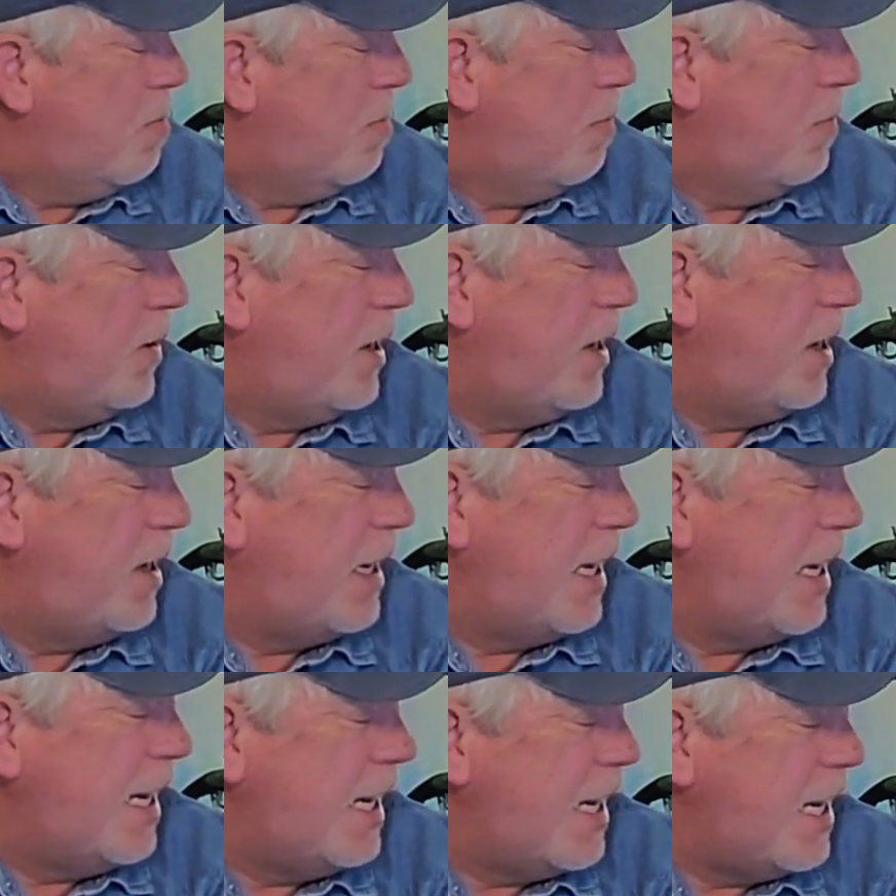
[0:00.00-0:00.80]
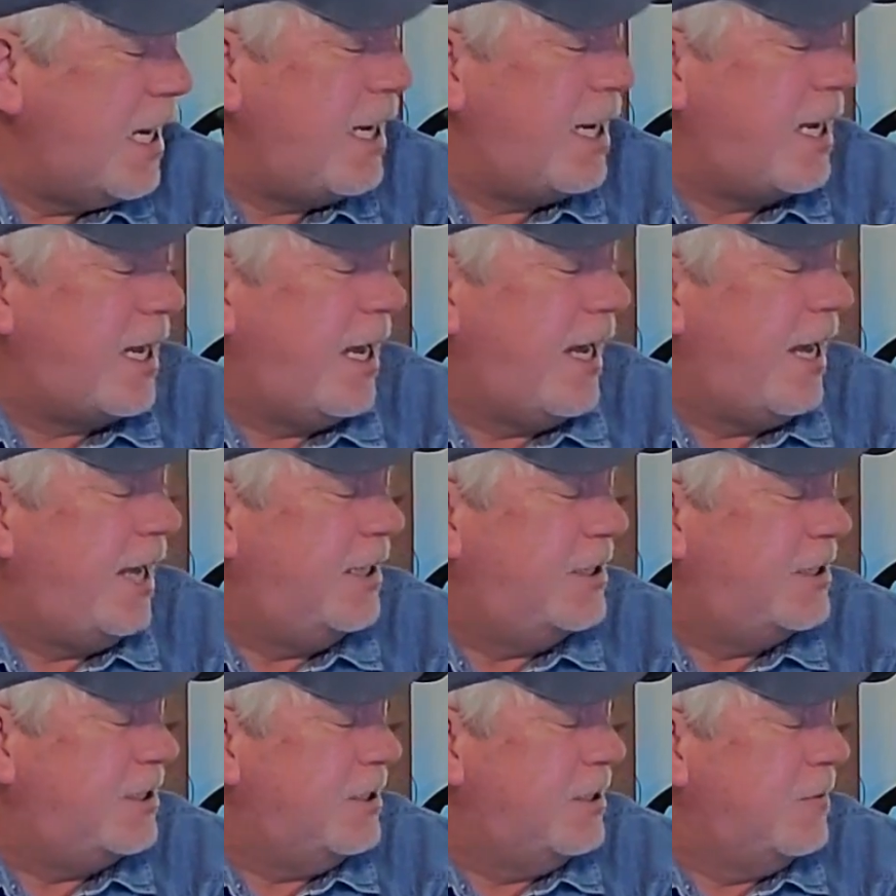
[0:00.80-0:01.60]
But in any
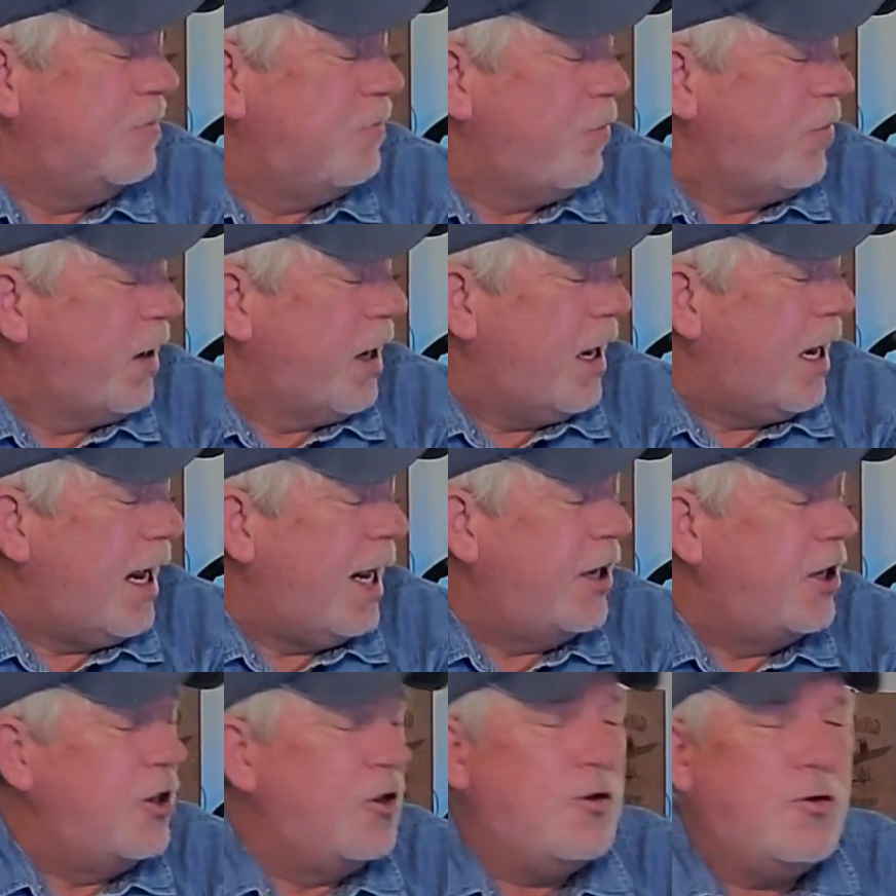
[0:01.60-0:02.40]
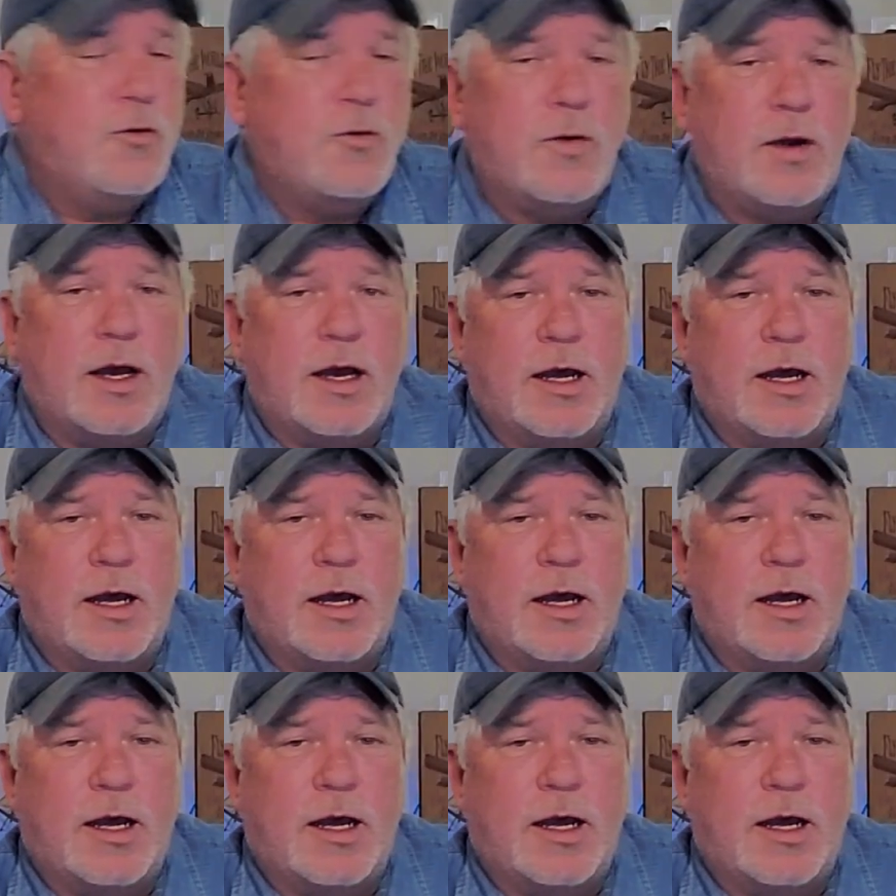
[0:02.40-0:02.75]
case, I do